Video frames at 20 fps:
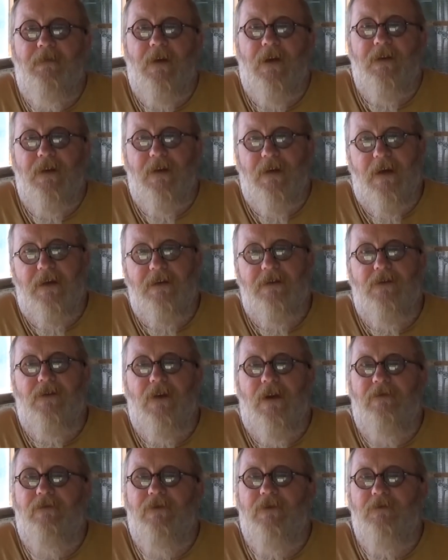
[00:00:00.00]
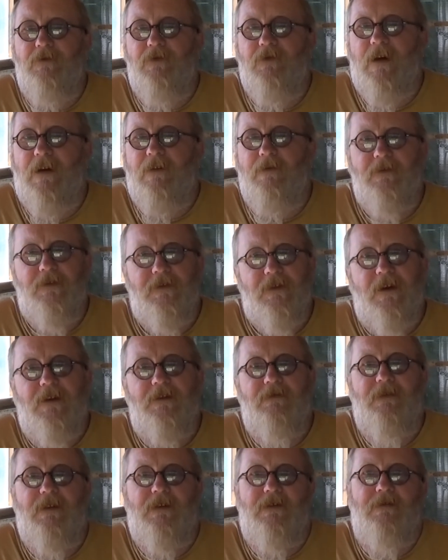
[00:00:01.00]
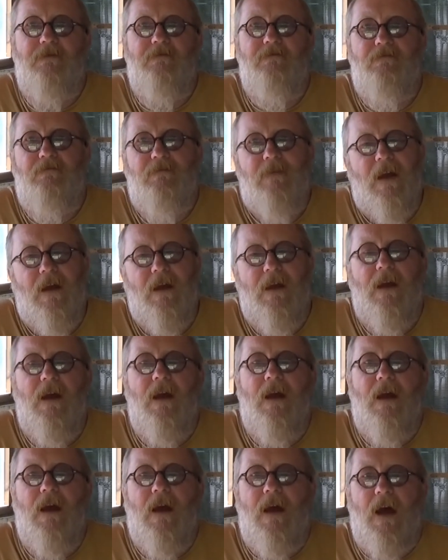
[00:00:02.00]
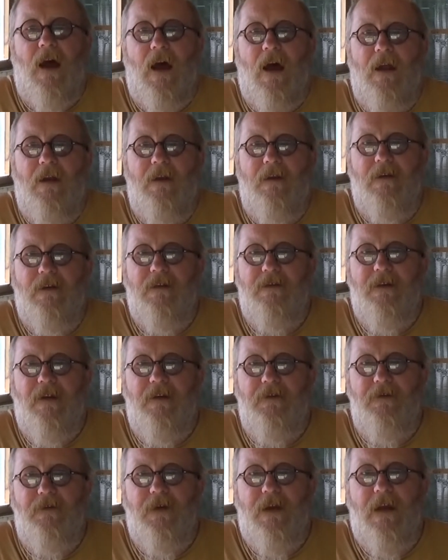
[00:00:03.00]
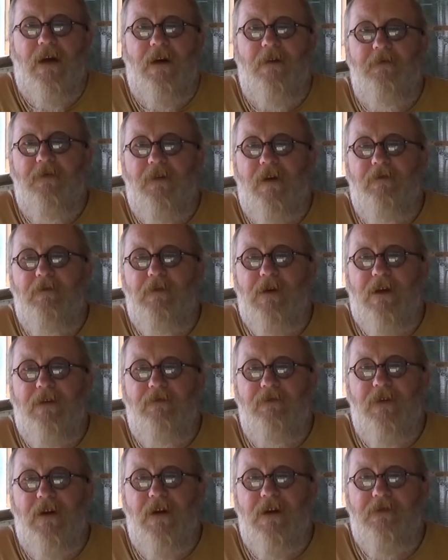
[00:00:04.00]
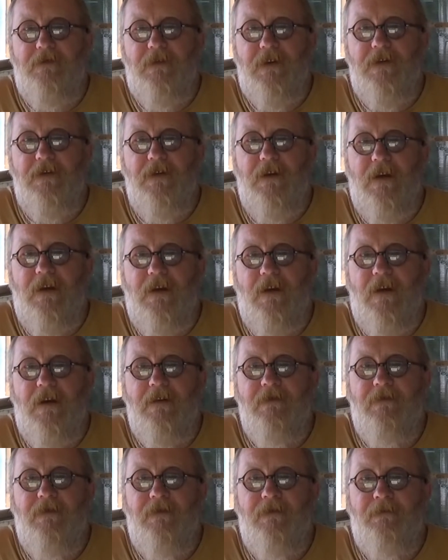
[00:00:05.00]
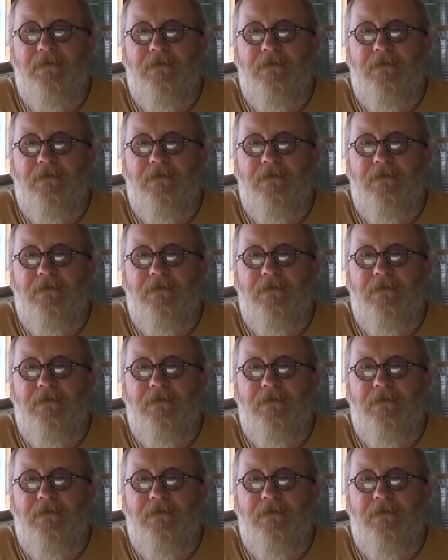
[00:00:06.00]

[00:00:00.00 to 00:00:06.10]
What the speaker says: I think that's a great film as well. Science fiction, and it doesn't do any harm to have a bit of science fiction in your life.